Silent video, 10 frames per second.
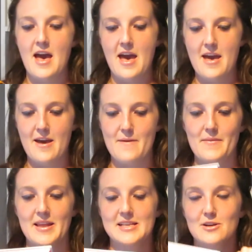
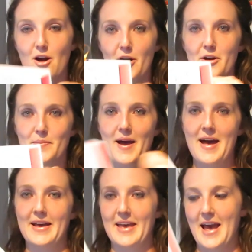And it's
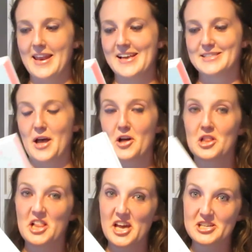hardback, and it's a
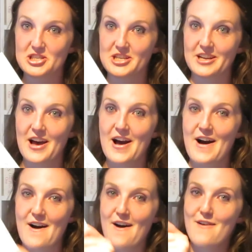collection
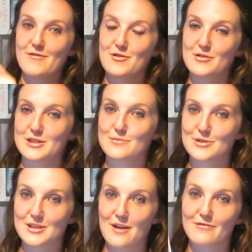of
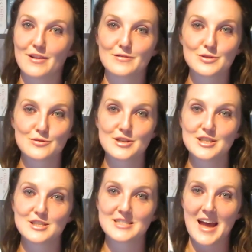love
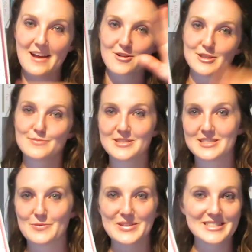stories set at Christmas
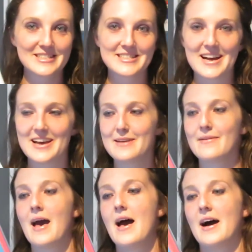winter time.
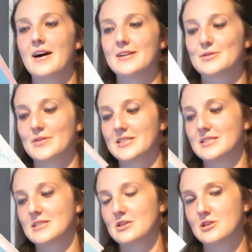So this
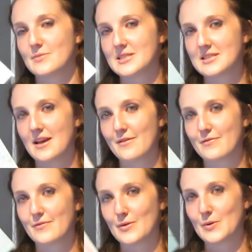is going to be saved
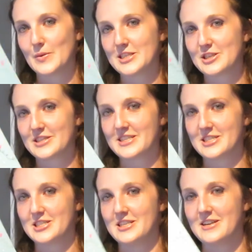for winter
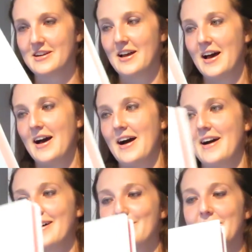this year.
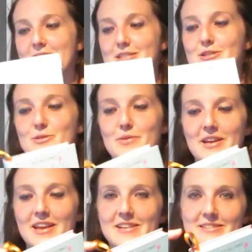And it's just so
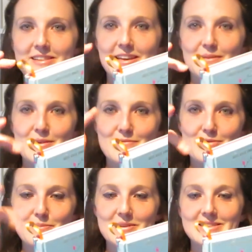pretty, and it's got like a wee
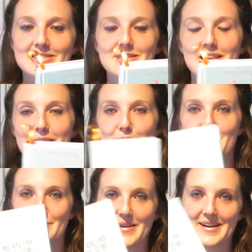ribbon to like
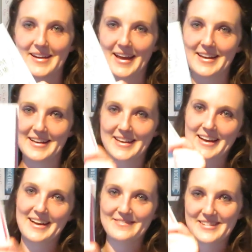bookmark, and yeah,
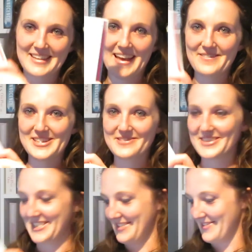can't wait to
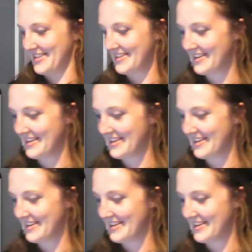read this one.